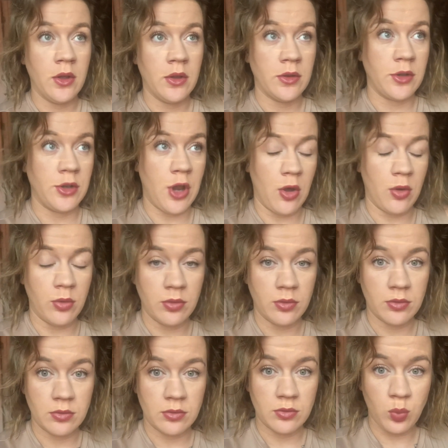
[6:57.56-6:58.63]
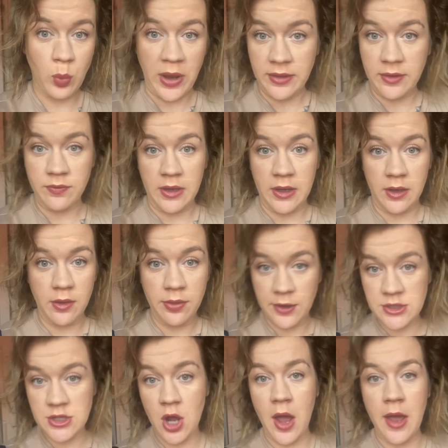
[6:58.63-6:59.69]
you know, weightlifting.
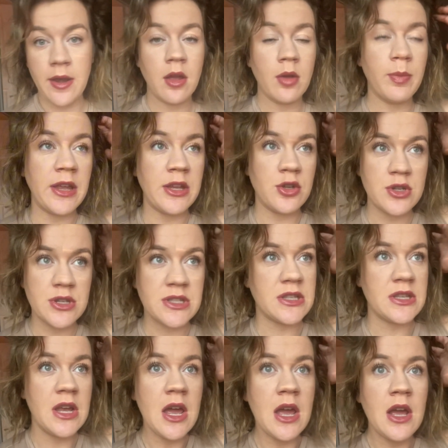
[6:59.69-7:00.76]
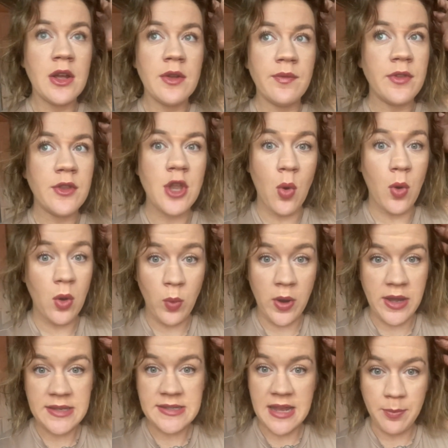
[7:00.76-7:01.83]
There's not, but you just knowing when
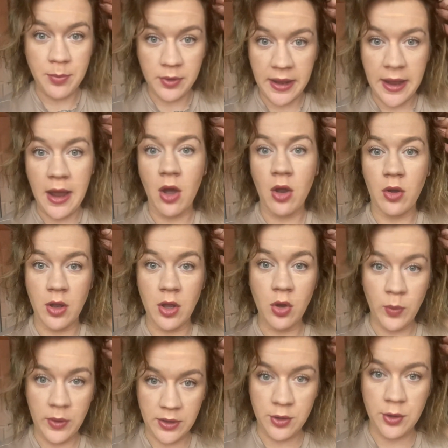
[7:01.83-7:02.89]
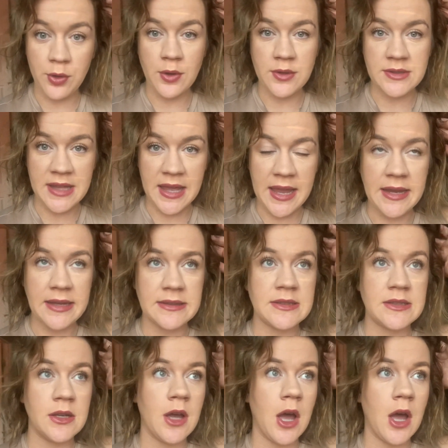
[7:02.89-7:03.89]
to taper down, when to do those things.